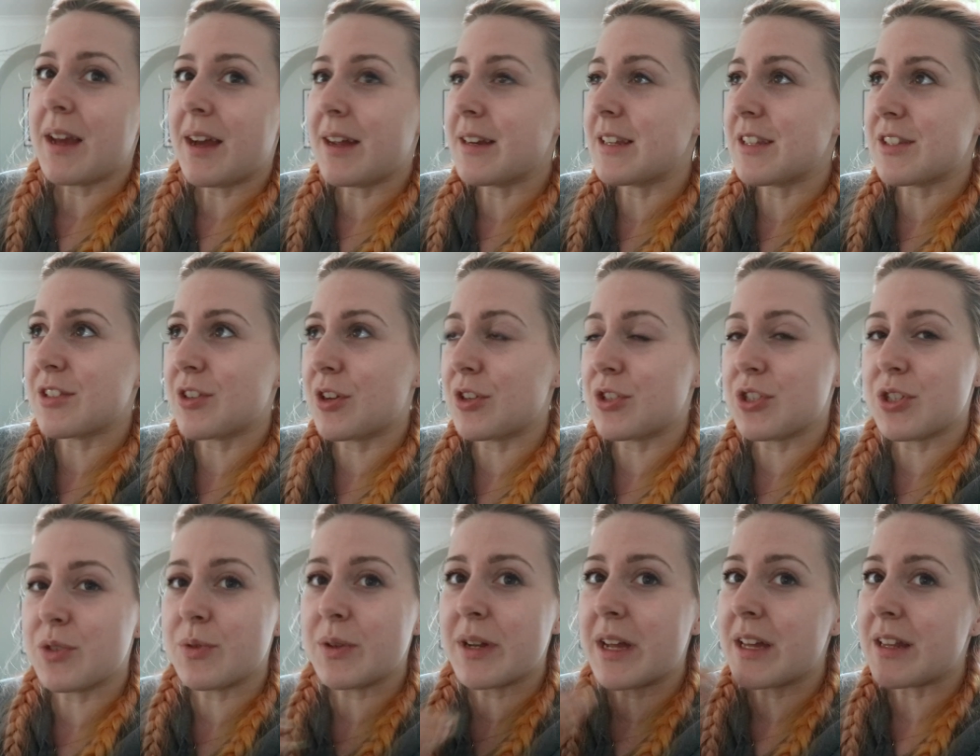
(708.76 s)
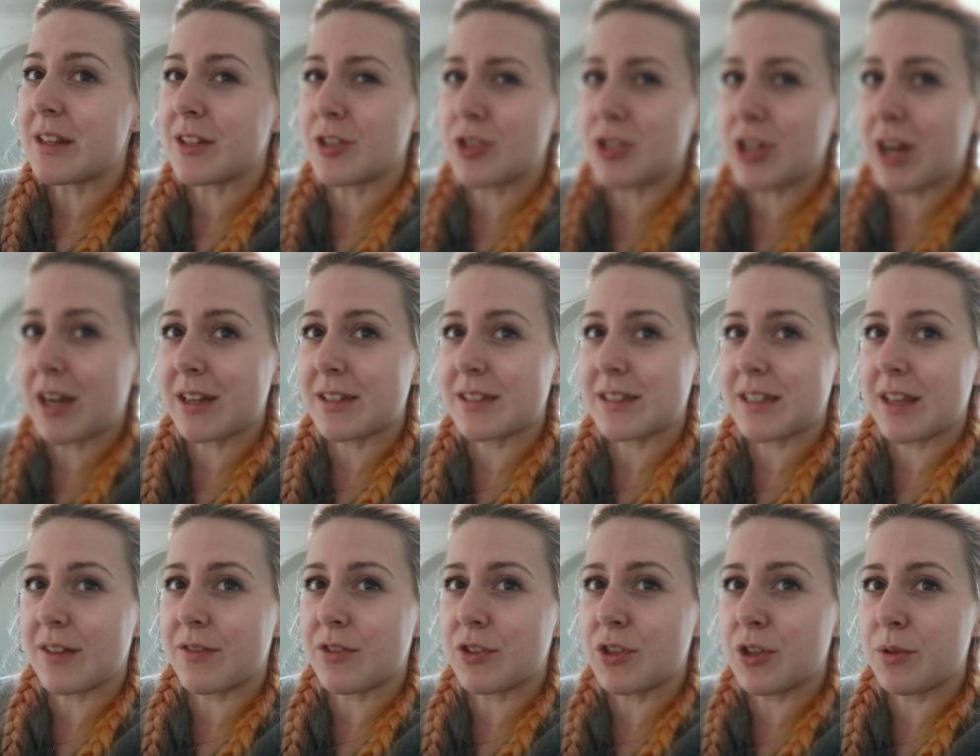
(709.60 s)
and he's not doing it, and then Jack's
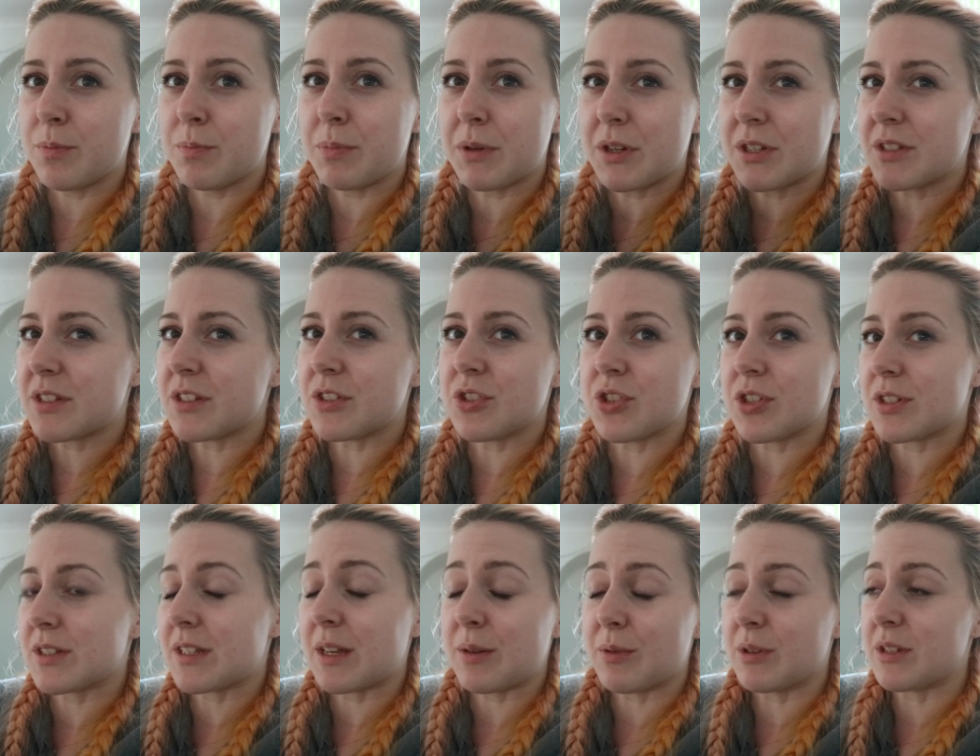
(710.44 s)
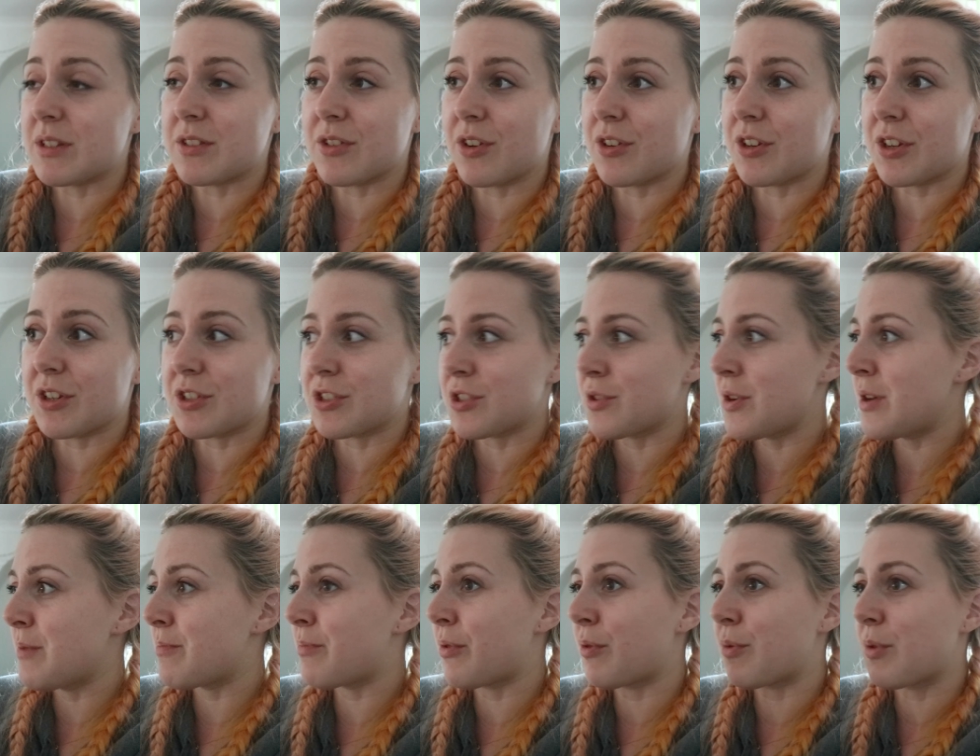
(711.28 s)
given up because he's just like, well, he's not going to
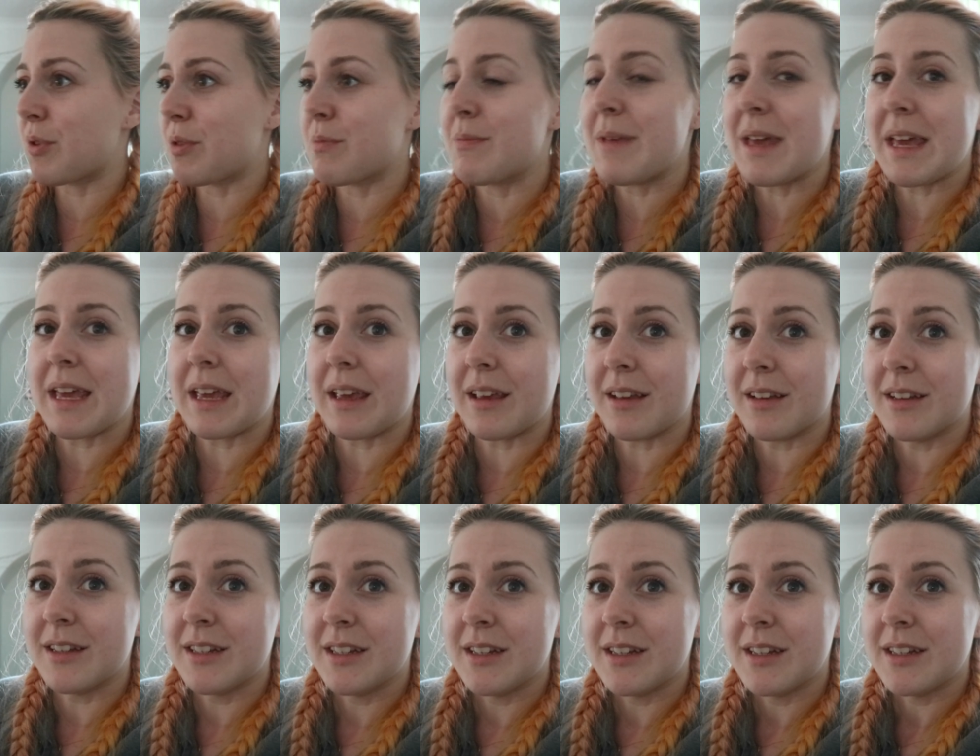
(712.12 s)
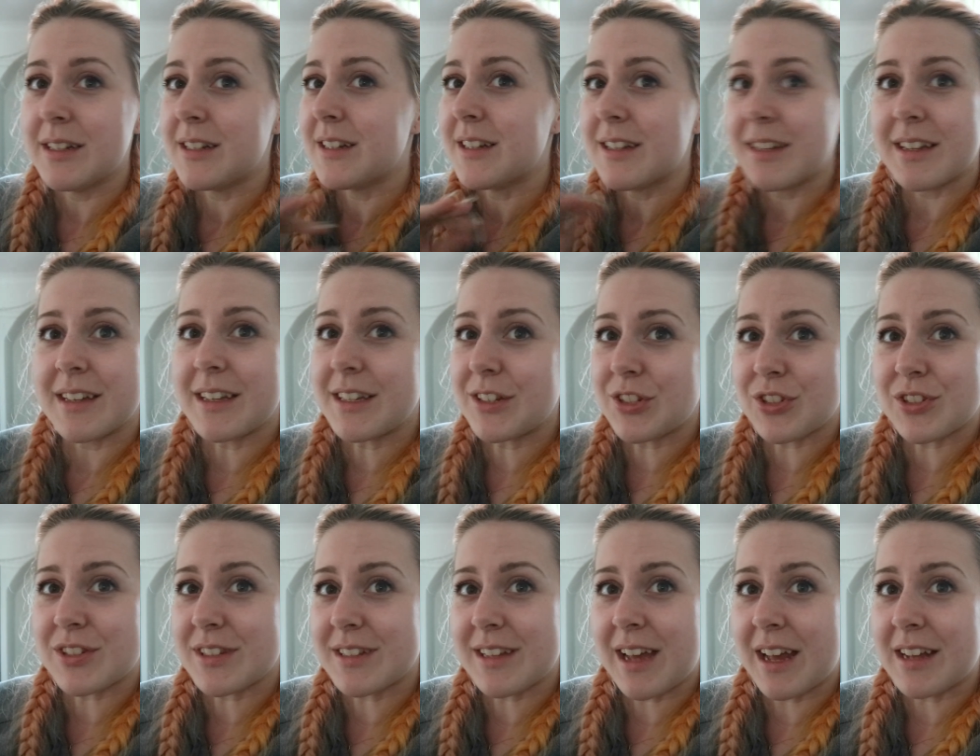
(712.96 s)
do it. But with me, he
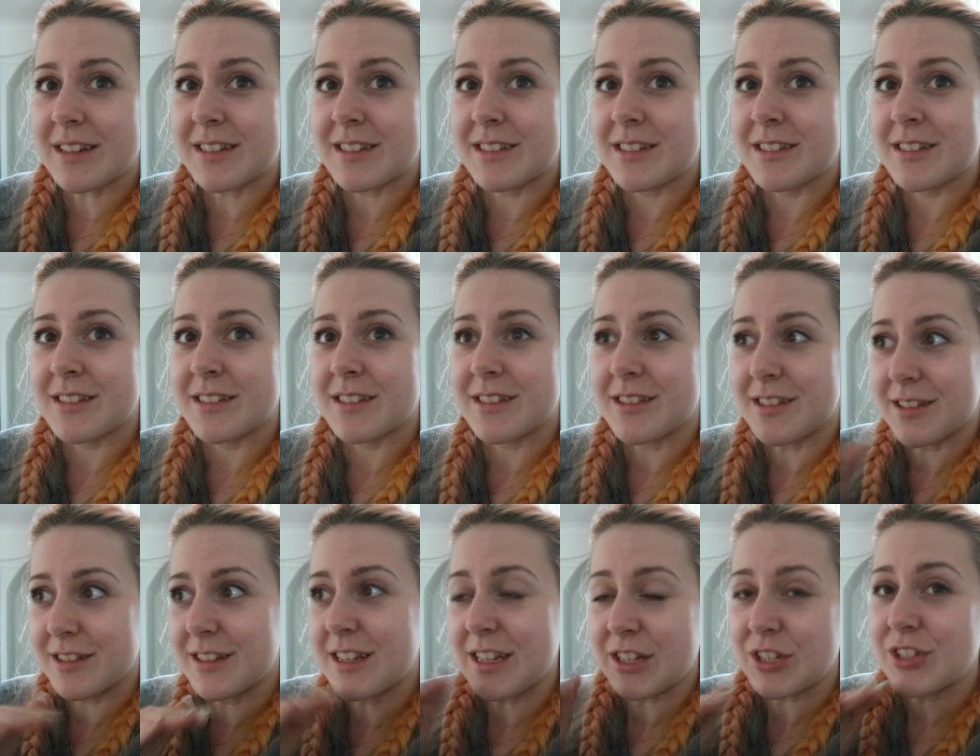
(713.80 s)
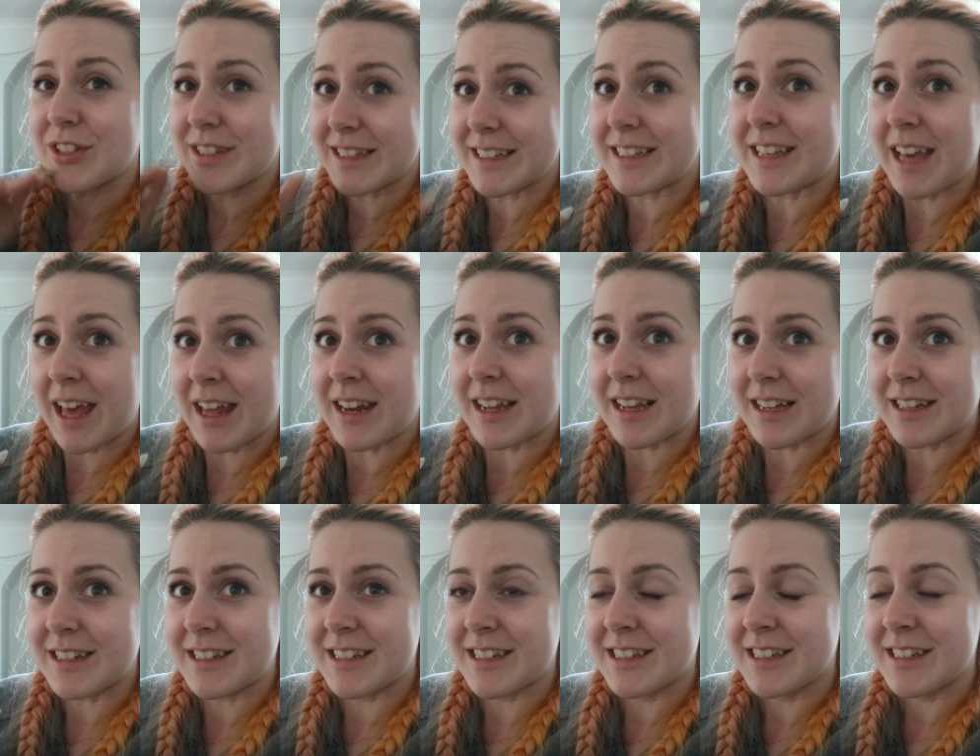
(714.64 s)
doesn't get
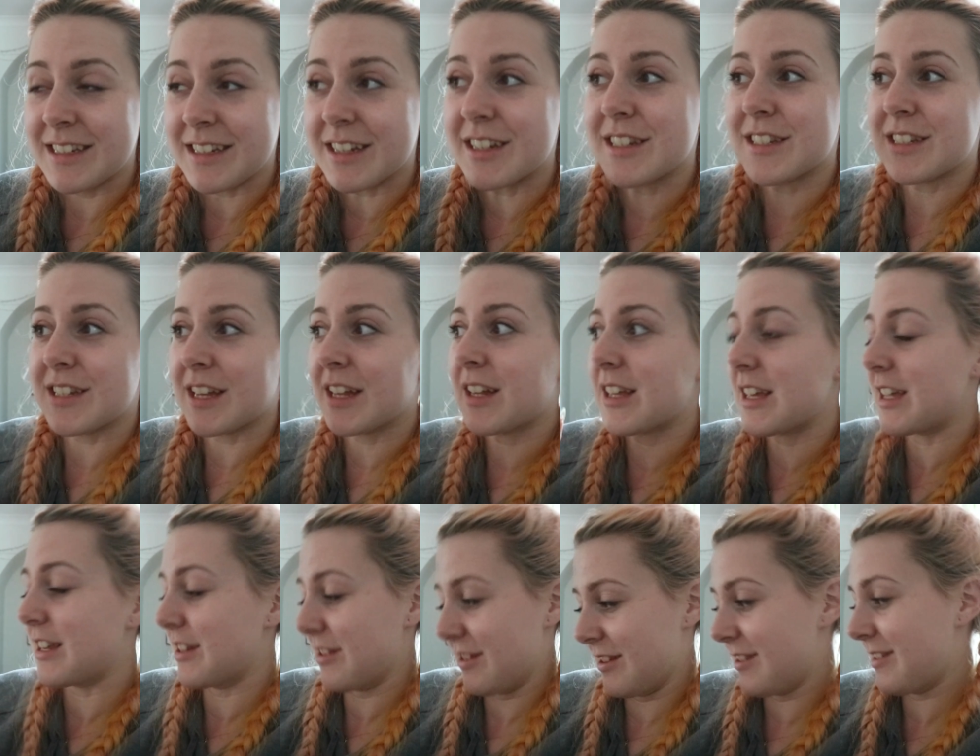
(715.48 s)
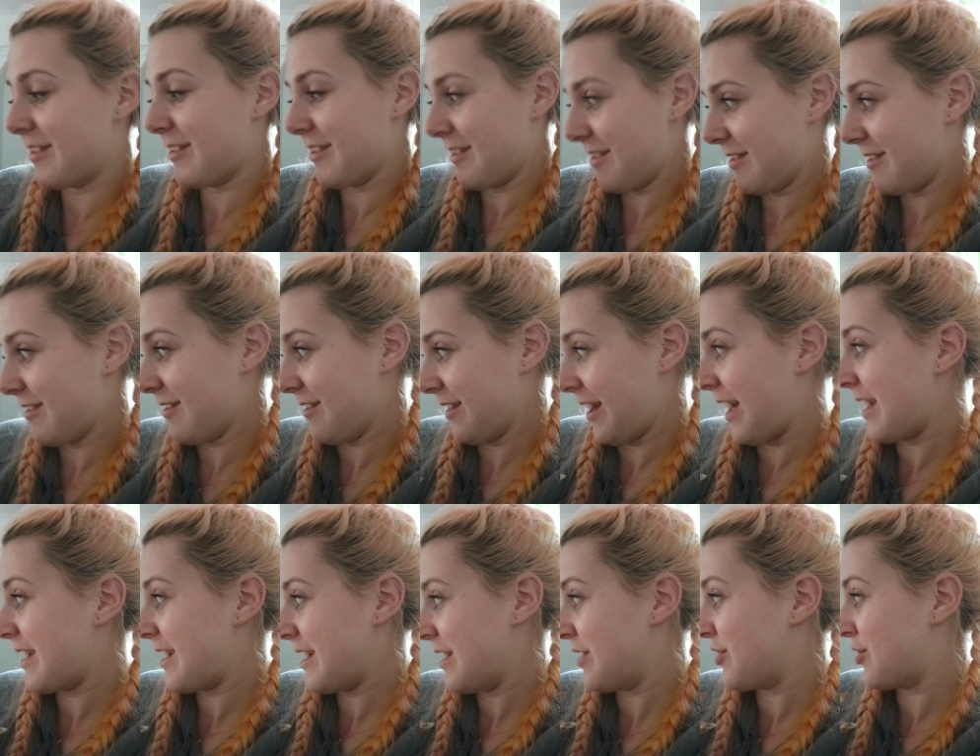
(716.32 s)
it until he
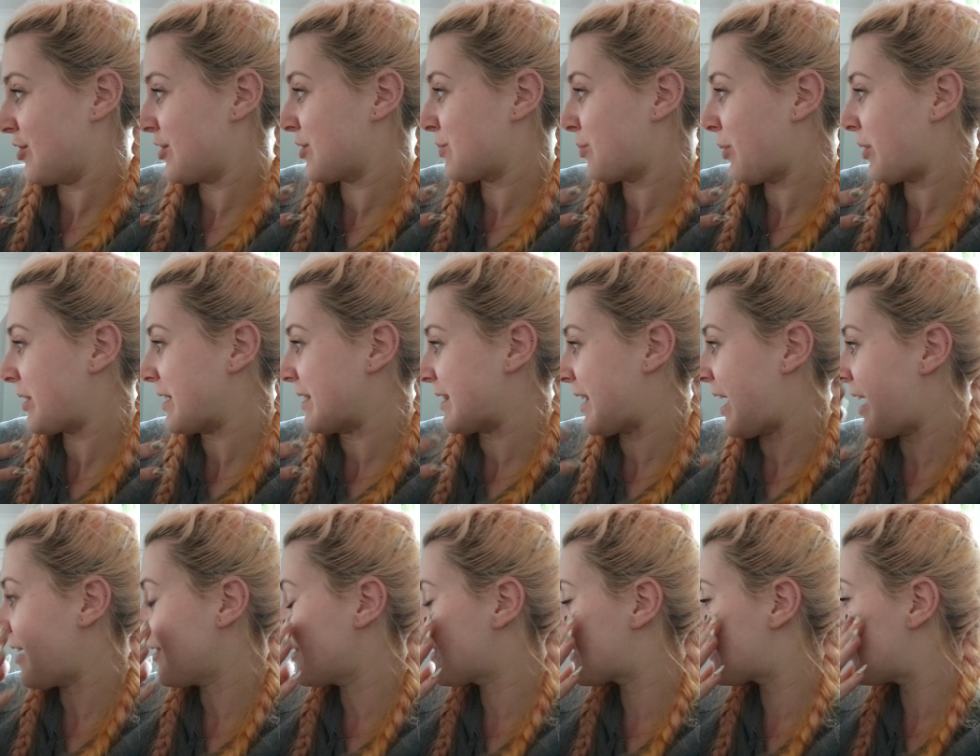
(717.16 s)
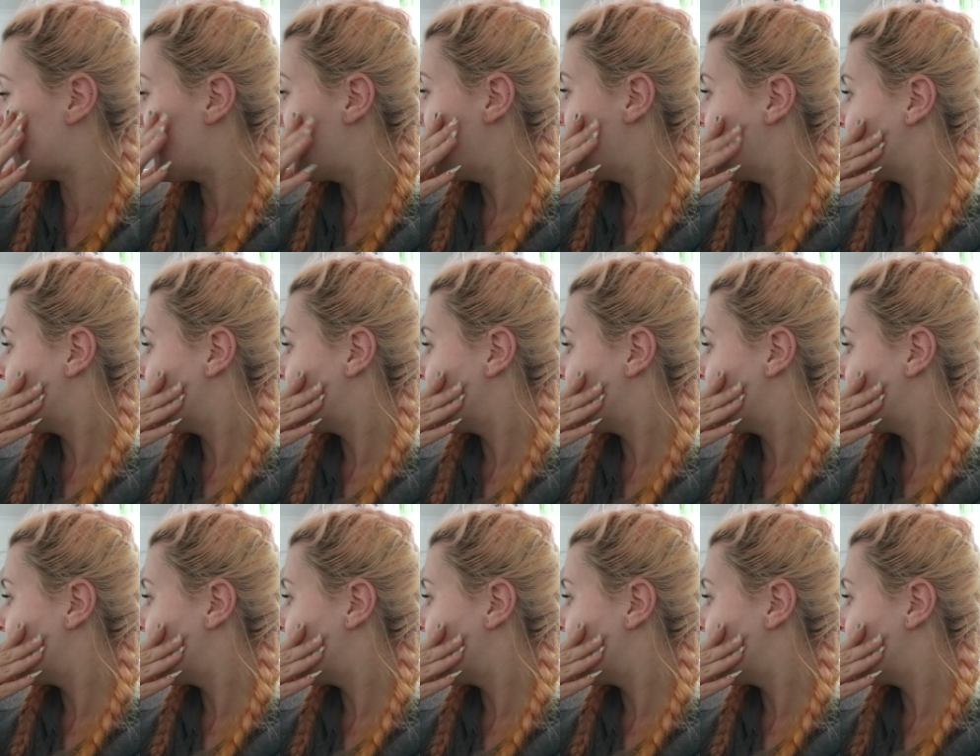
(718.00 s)
does what he's asked.